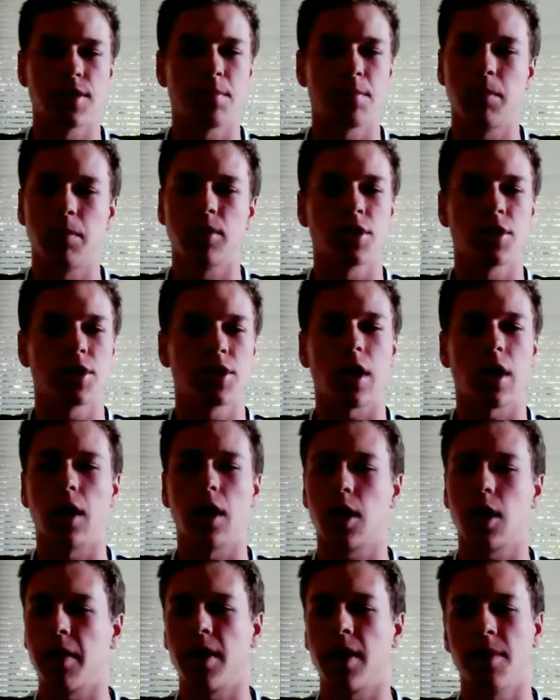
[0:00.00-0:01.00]
There's
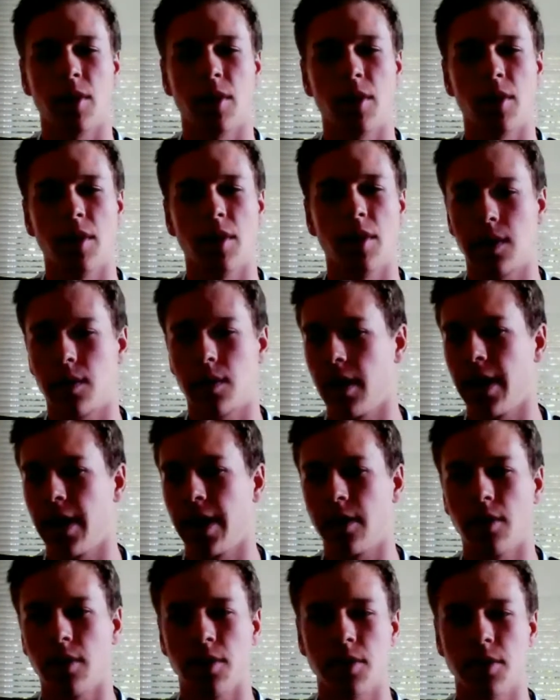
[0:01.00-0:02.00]
talk about him going to the
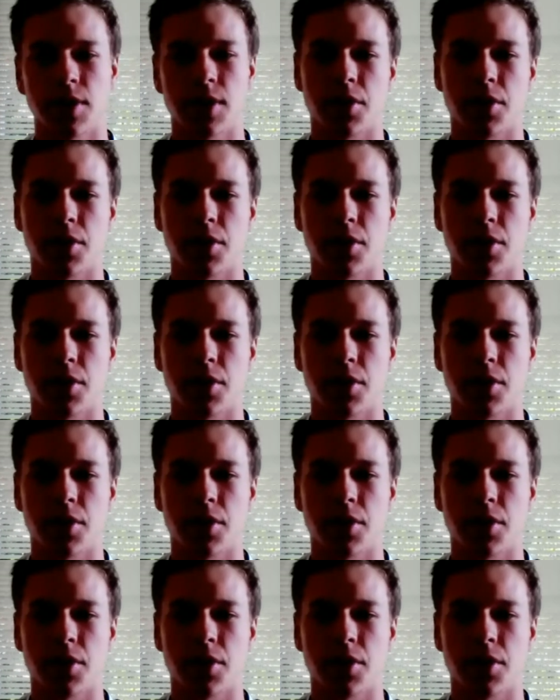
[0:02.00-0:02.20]
Lakers, to the